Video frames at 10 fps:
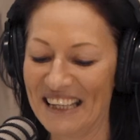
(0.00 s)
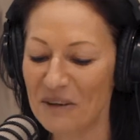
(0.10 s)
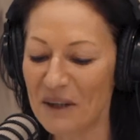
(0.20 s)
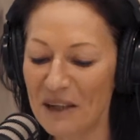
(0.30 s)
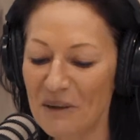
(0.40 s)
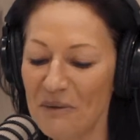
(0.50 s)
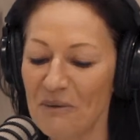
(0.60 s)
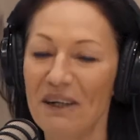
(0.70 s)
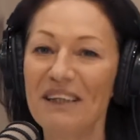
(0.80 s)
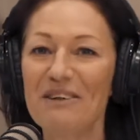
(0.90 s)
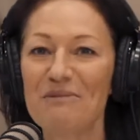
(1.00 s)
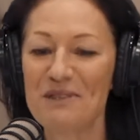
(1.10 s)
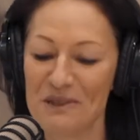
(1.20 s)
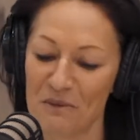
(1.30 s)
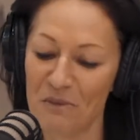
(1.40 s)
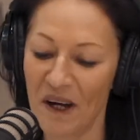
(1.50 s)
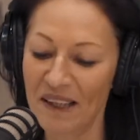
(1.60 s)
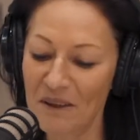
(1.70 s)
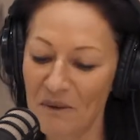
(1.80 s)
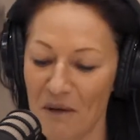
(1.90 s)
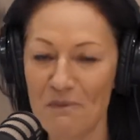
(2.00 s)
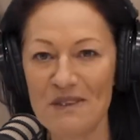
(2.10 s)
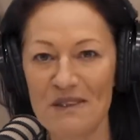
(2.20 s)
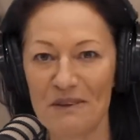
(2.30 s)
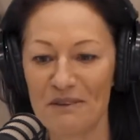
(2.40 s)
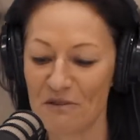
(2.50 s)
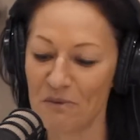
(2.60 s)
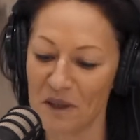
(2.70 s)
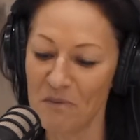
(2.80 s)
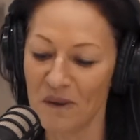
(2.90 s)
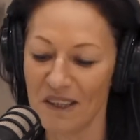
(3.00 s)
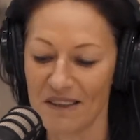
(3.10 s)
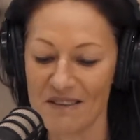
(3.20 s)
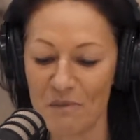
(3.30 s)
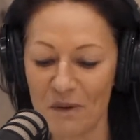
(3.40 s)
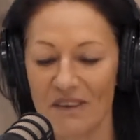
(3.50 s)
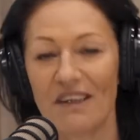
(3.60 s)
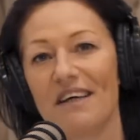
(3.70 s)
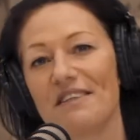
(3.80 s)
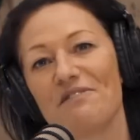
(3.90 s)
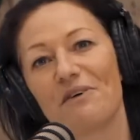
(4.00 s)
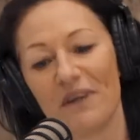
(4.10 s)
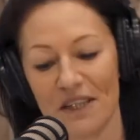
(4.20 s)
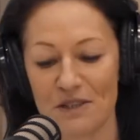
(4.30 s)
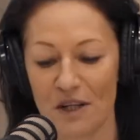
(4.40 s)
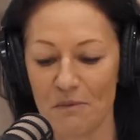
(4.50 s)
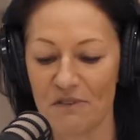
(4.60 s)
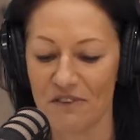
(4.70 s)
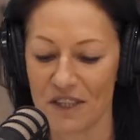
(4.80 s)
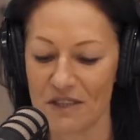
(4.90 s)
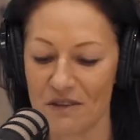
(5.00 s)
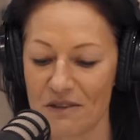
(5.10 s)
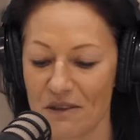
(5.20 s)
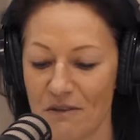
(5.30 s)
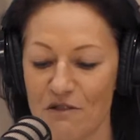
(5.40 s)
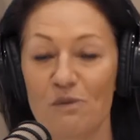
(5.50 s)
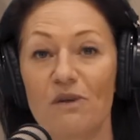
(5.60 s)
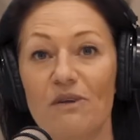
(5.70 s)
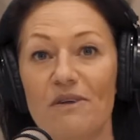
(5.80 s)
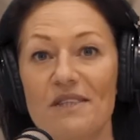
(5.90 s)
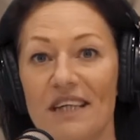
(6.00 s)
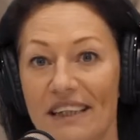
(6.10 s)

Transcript: Hello, hello. Welcome to a brand new episode of Brainpickings, the podcast for HR professionals, entrepreneurs,